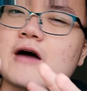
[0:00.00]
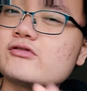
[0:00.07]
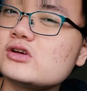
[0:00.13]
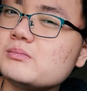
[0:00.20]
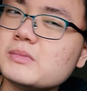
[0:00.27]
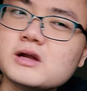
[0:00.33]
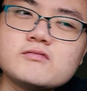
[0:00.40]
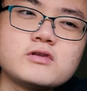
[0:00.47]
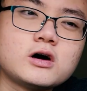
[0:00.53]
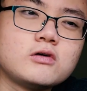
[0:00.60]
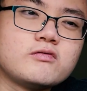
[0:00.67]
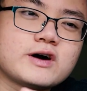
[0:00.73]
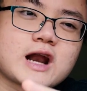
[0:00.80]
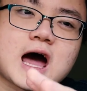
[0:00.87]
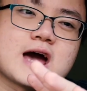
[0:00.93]
have to admit though
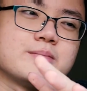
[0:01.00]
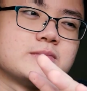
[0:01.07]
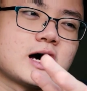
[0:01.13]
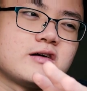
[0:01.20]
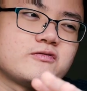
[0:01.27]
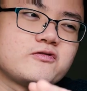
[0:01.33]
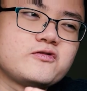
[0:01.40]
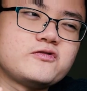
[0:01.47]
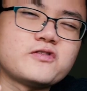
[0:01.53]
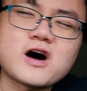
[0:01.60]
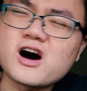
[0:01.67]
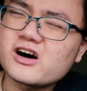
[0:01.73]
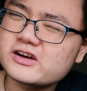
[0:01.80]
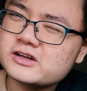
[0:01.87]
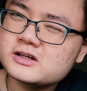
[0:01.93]
that I am not
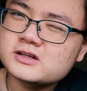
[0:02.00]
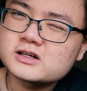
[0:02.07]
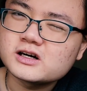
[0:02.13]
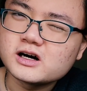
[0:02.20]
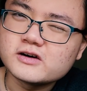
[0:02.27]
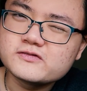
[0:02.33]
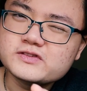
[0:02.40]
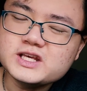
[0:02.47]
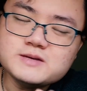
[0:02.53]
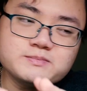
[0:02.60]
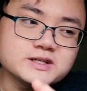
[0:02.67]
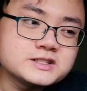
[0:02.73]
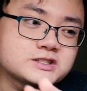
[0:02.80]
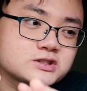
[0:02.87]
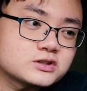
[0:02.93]
fond of
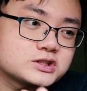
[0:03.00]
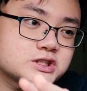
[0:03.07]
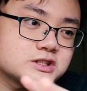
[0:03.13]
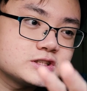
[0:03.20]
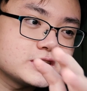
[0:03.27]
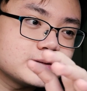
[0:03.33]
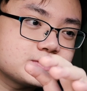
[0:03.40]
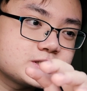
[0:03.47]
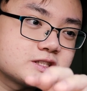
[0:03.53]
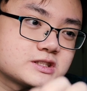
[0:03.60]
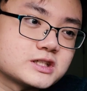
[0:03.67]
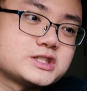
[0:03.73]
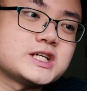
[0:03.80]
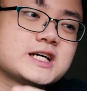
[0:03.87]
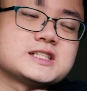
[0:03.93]
deep insertion tips
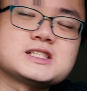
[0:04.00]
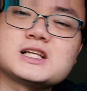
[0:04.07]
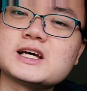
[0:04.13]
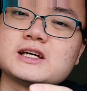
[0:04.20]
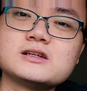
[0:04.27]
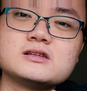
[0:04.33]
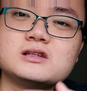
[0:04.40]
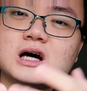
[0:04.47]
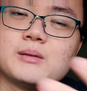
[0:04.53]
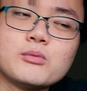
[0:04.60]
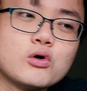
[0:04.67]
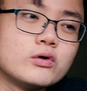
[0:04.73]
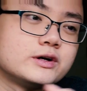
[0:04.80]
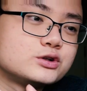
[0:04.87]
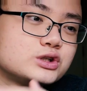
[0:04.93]
such as like
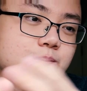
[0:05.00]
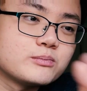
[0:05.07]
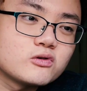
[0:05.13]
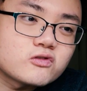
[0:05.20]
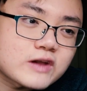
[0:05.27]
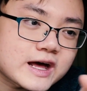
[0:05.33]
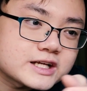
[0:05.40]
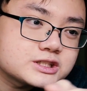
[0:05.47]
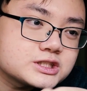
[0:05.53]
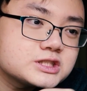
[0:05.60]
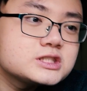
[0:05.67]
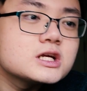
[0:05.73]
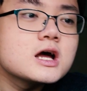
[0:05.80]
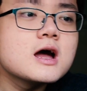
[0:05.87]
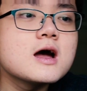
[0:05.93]
double and triple
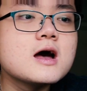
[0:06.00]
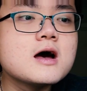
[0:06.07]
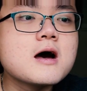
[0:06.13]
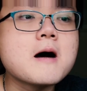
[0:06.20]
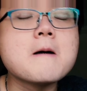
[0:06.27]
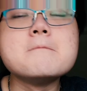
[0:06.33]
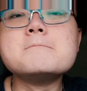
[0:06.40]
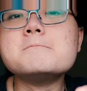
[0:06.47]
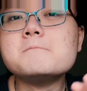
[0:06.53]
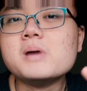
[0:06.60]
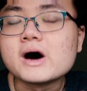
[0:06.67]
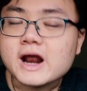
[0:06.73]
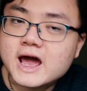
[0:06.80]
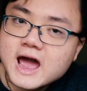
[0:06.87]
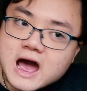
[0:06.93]
flanges,
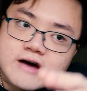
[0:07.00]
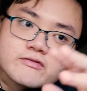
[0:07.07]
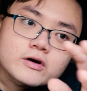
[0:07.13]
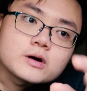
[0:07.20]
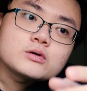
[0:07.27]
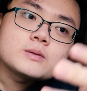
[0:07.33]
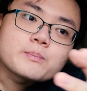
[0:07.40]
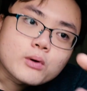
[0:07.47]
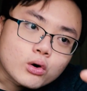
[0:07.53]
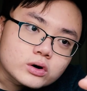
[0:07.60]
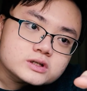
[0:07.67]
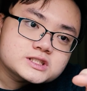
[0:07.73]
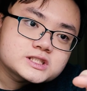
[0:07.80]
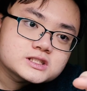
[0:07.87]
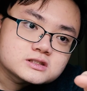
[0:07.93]
but I have heard
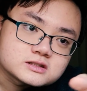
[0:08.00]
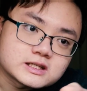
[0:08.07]
reports